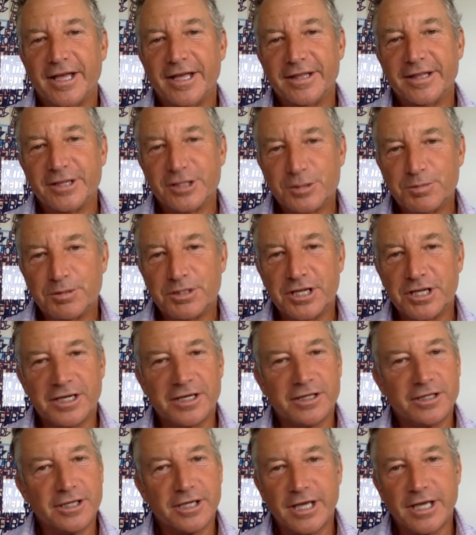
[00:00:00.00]
in this
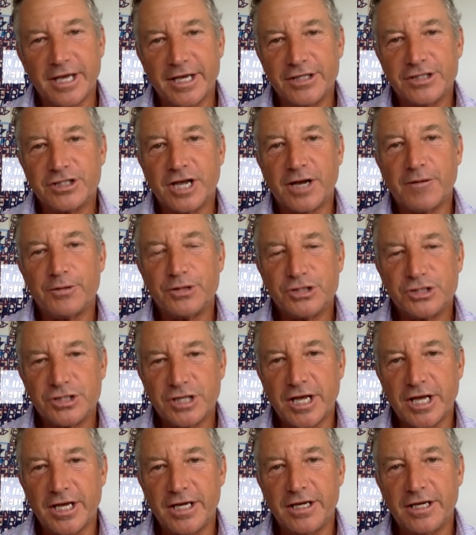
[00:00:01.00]
particular case, I would
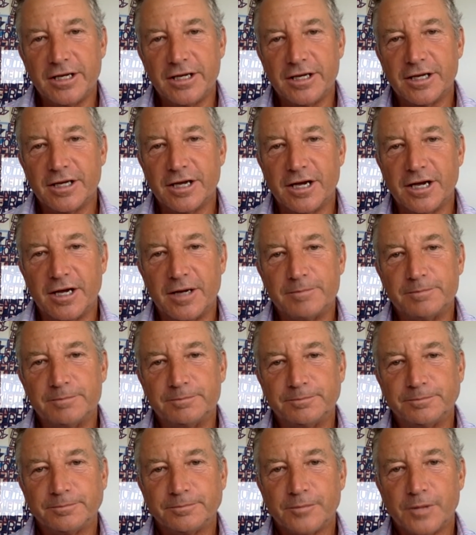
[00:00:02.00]
say
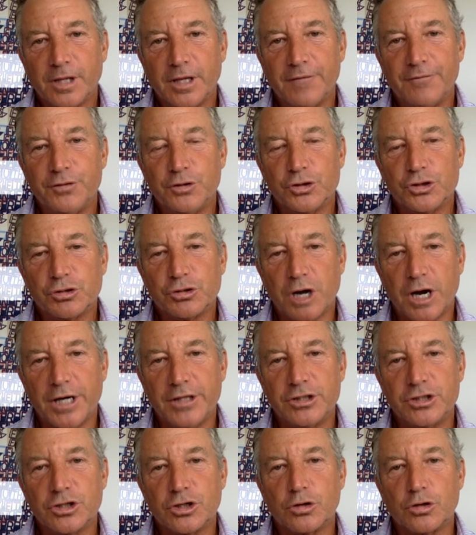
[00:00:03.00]
um, if you're
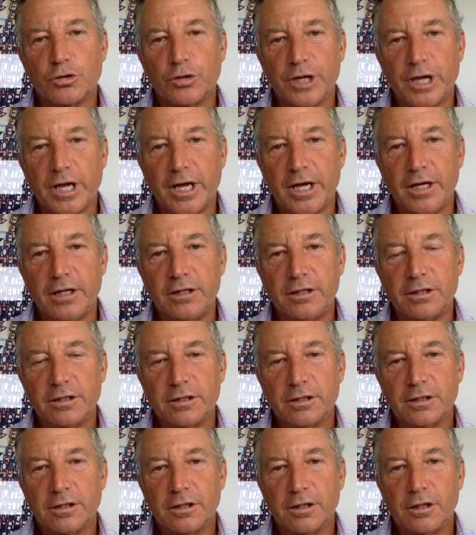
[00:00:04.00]
trying to create
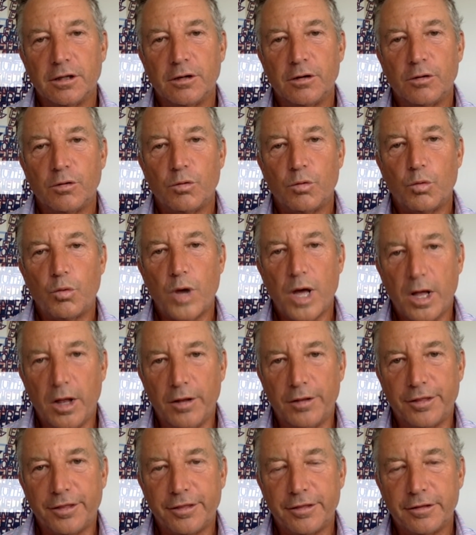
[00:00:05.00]

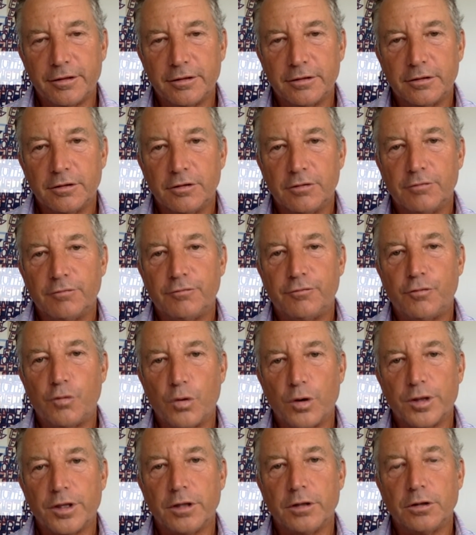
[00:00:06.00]
wealth
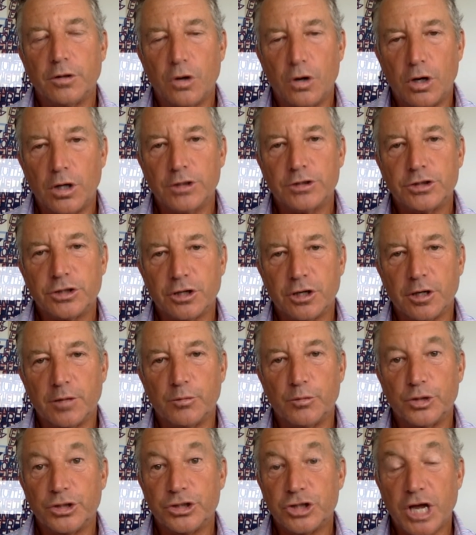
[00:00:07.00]
for the long
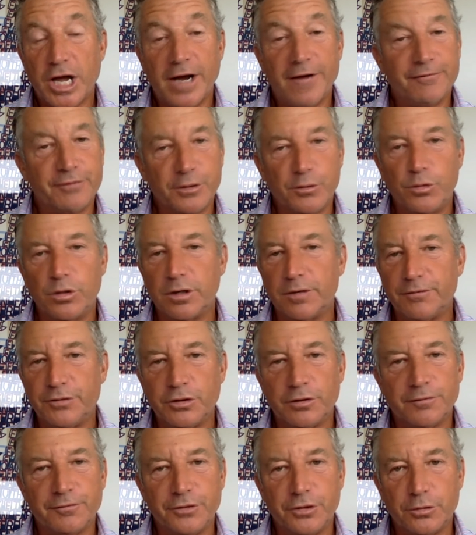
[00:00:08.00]
term, which every one of
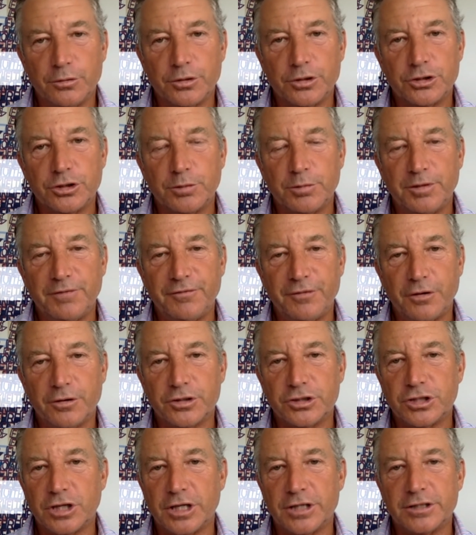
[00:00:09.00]
your viewers should be
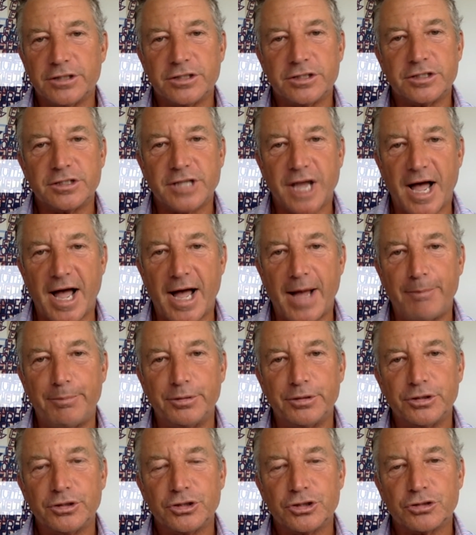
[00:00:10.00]
focused on.
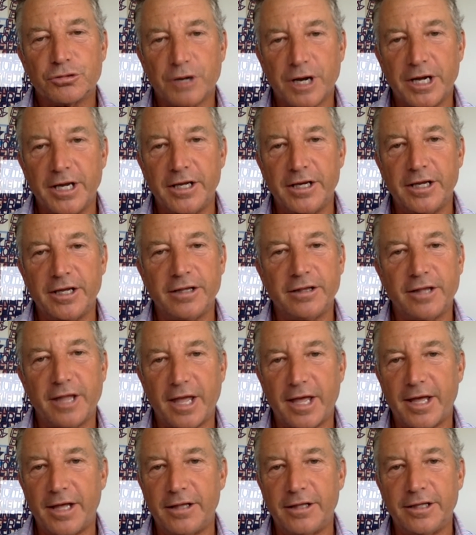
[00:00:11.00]
Stop trading
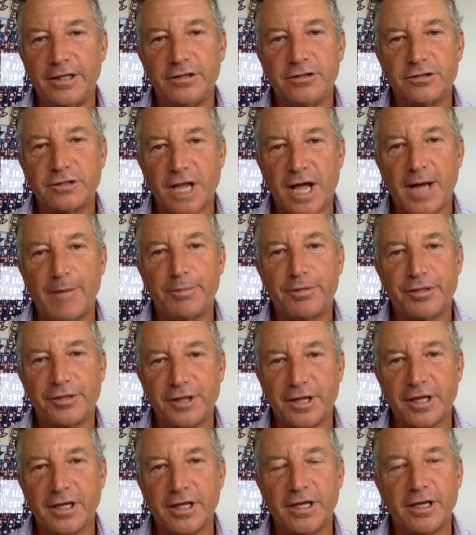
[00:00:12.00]
daily, stop
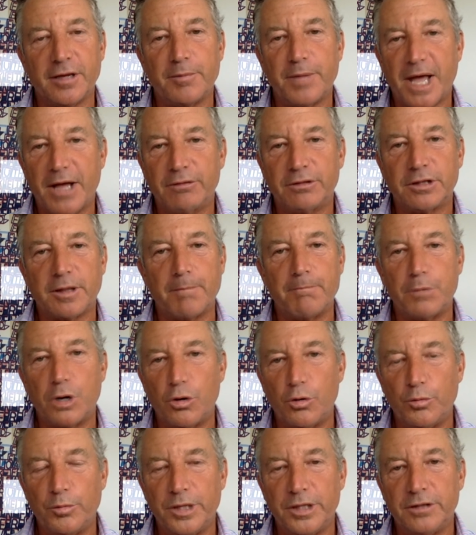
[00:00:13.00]
thinking about the
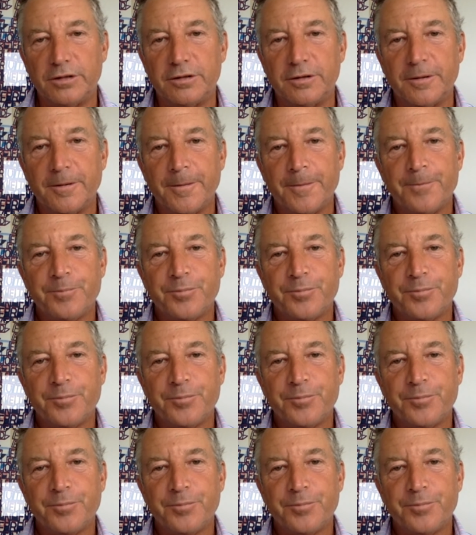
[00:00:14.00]
moment,